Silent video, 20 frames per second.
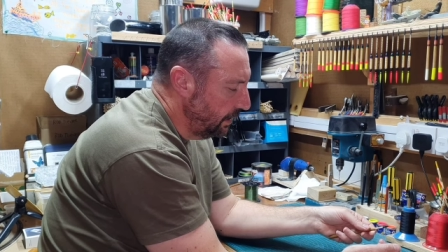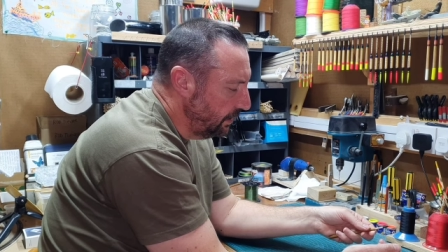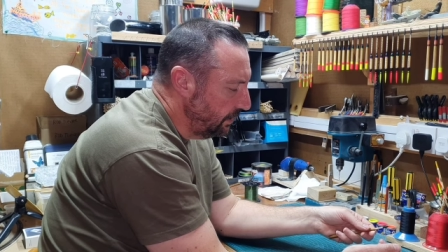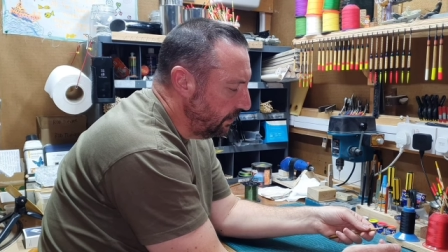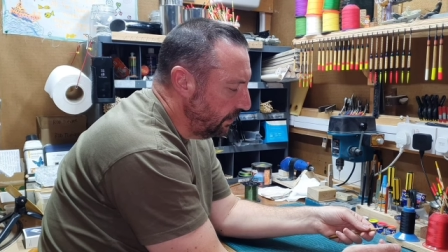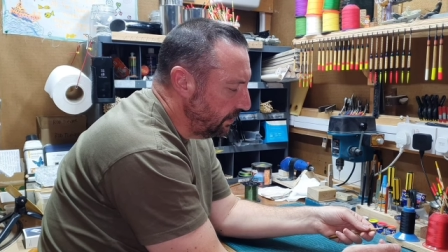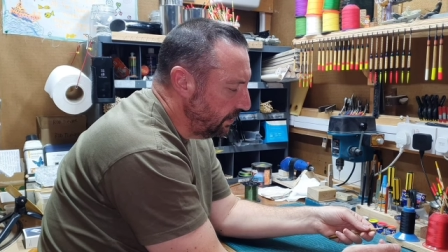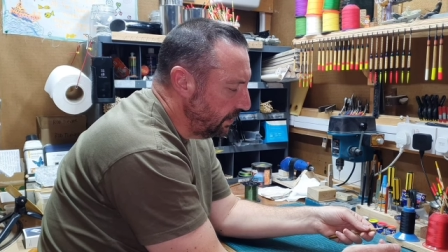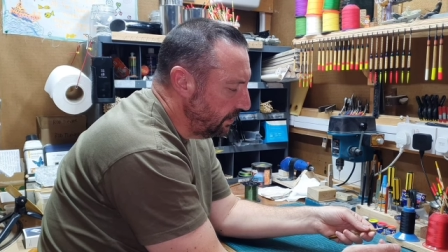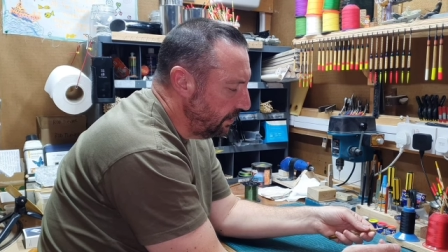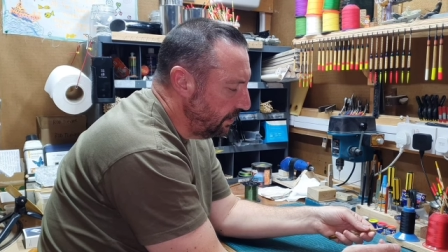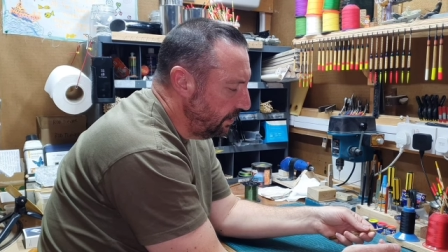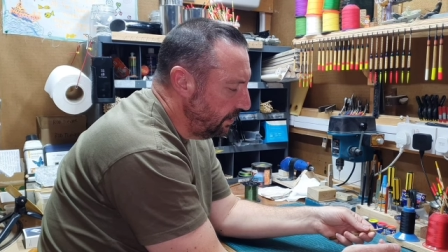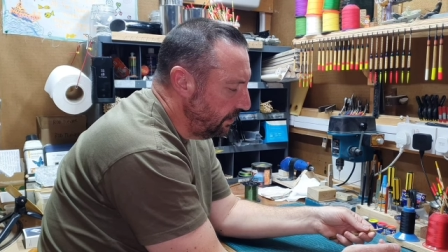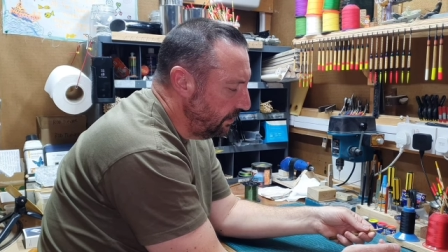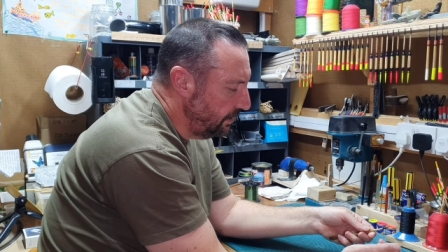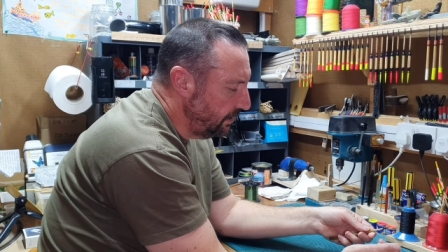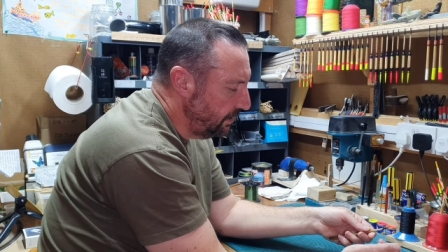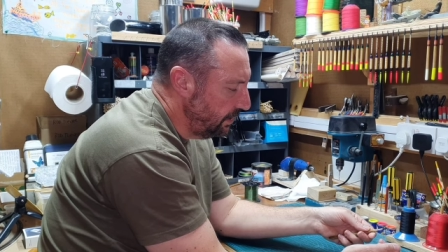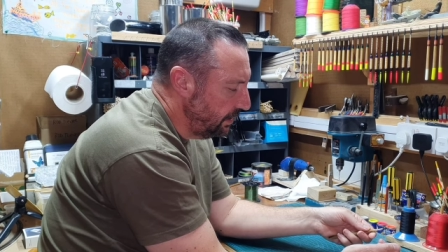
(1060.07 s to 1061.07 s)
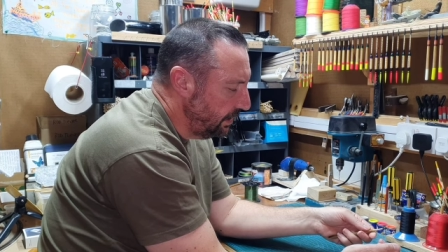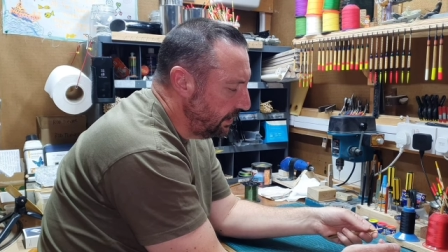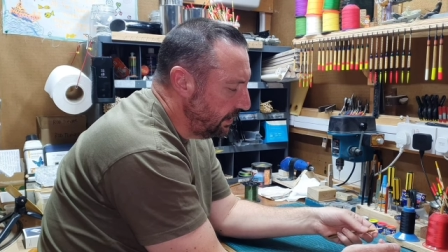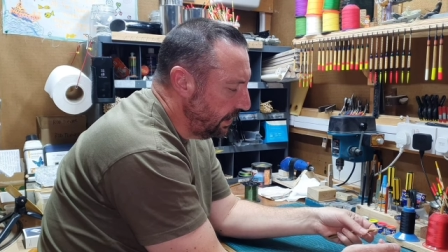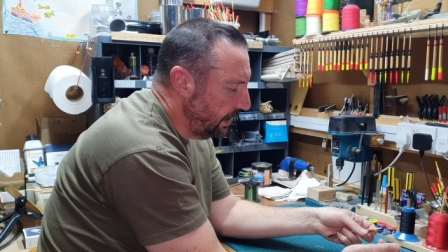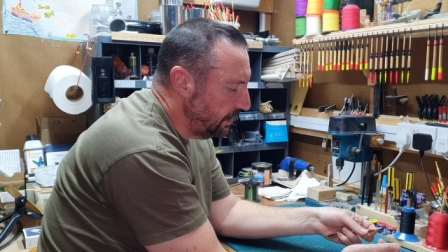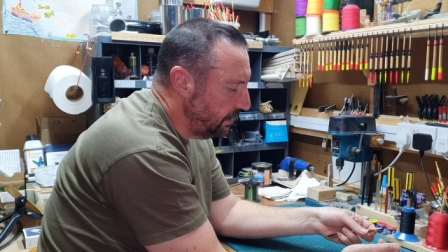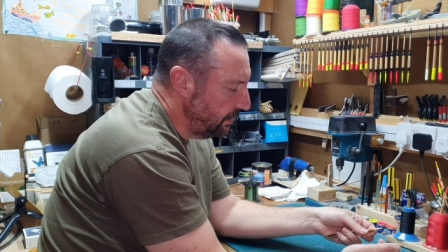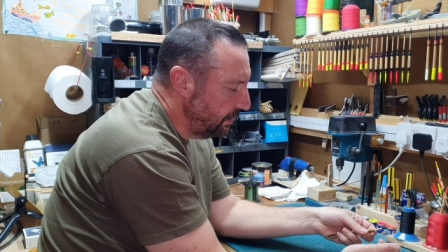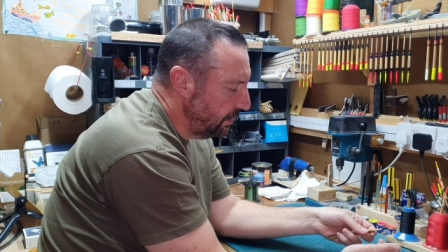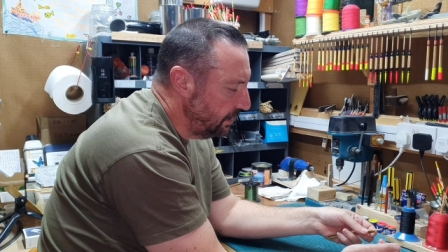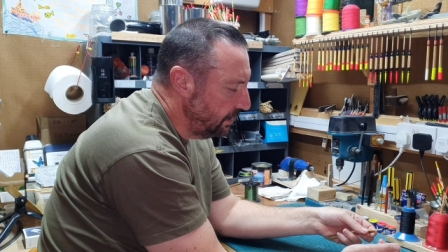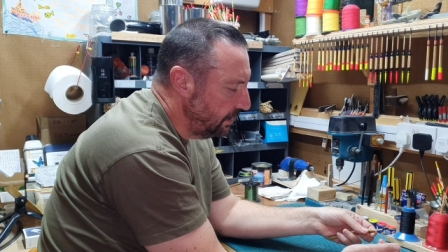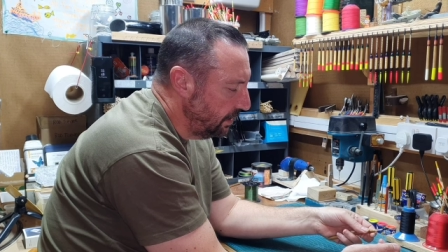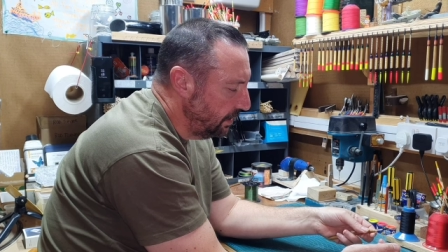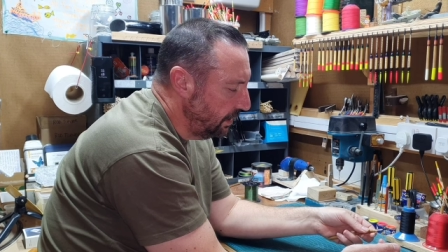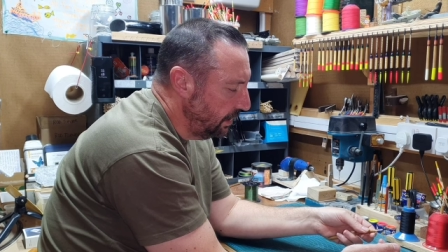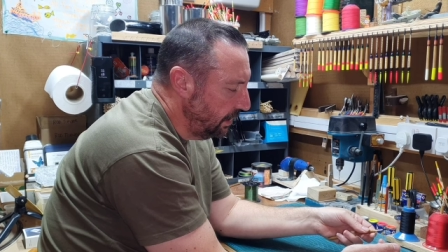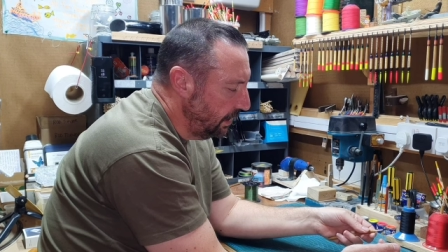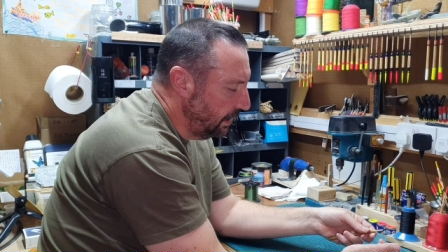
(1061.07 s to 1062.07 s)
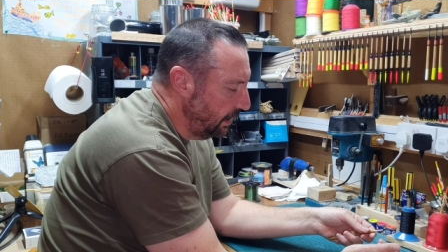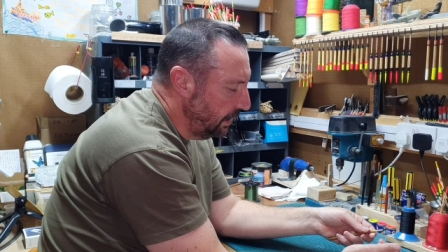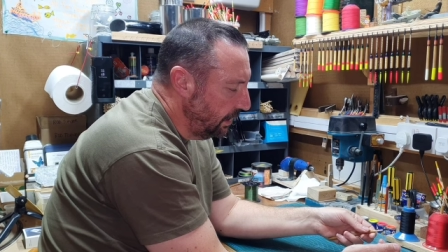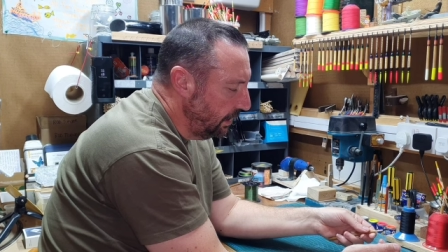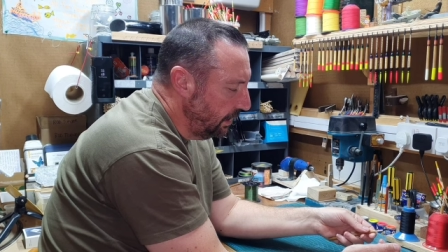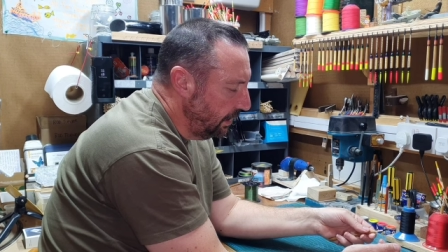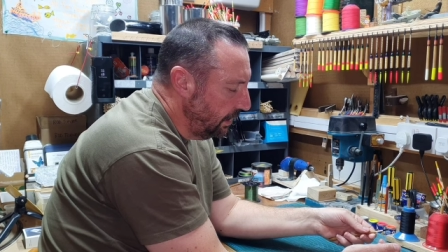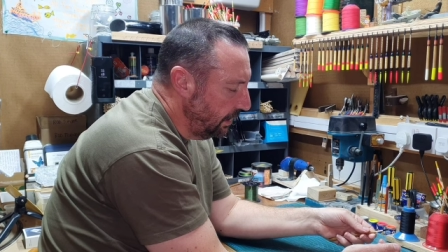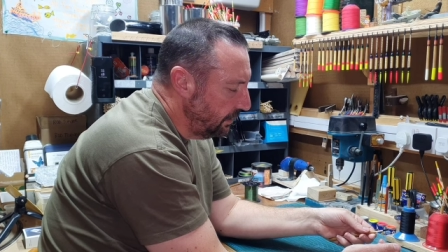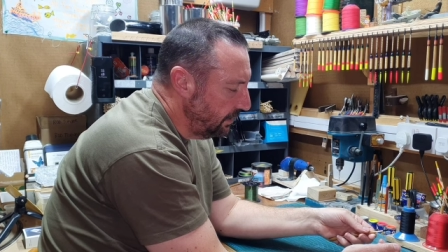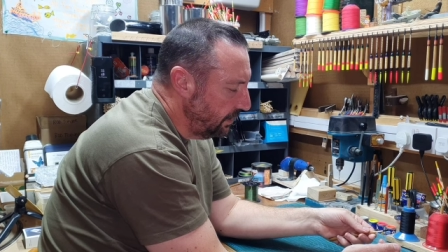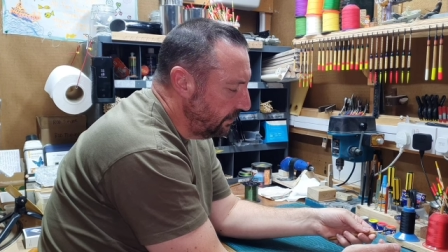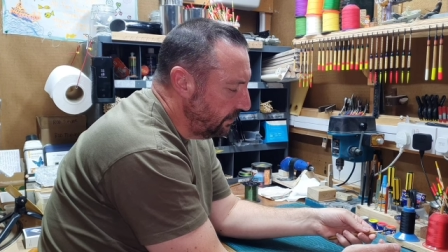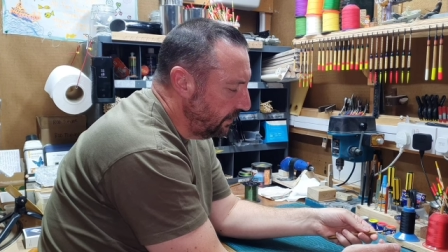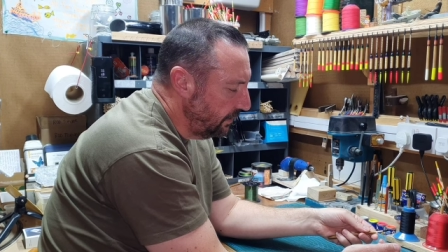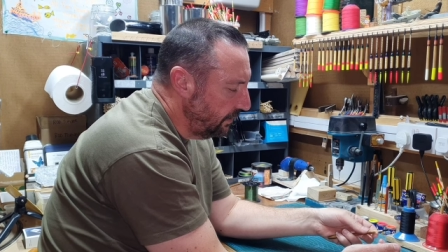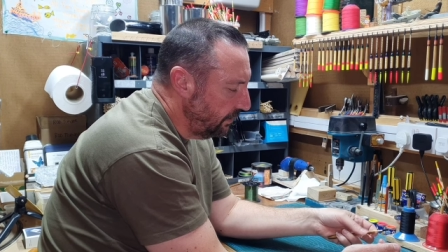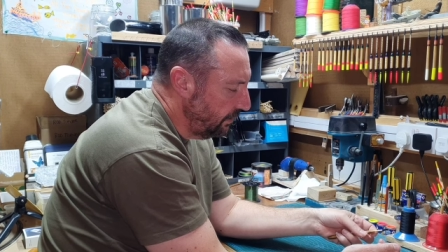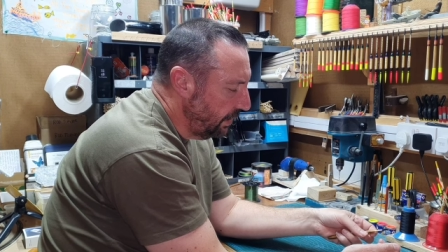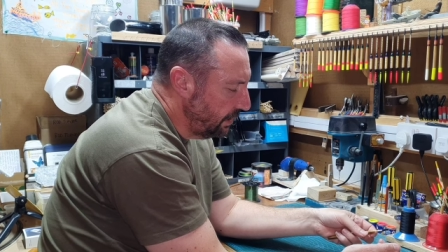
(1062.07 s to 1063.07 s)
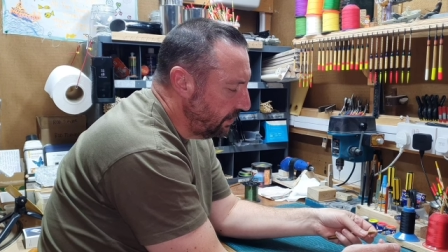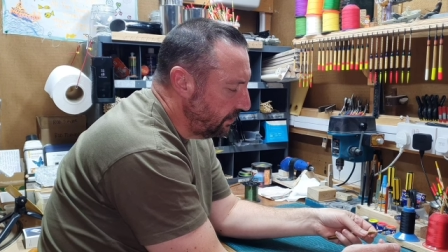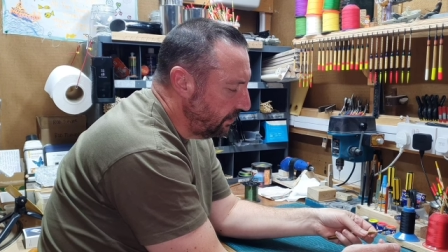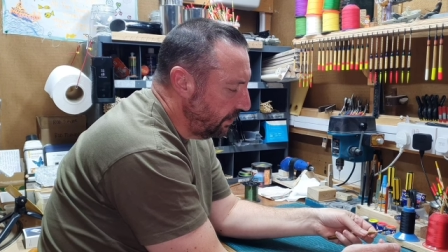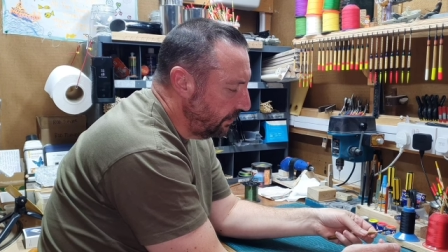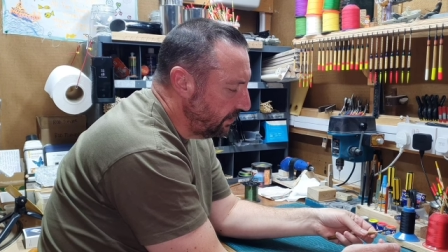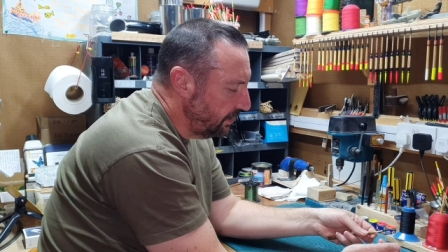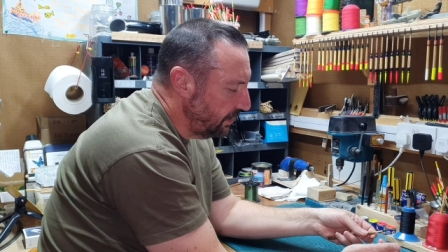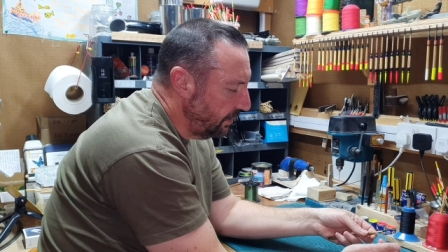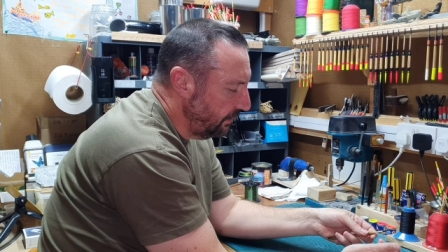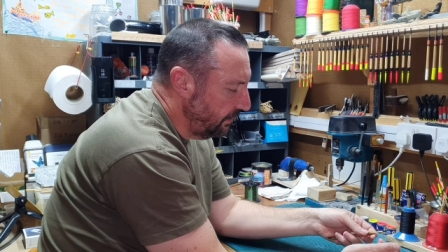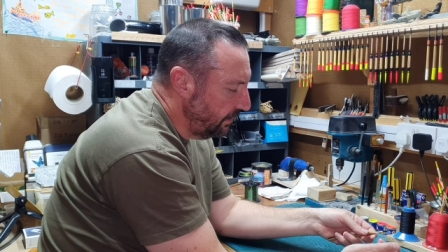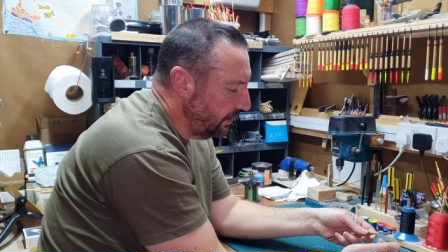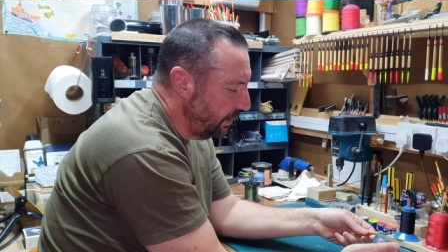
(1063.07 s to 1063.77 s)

So I'll just loosen the tension until the thread drops off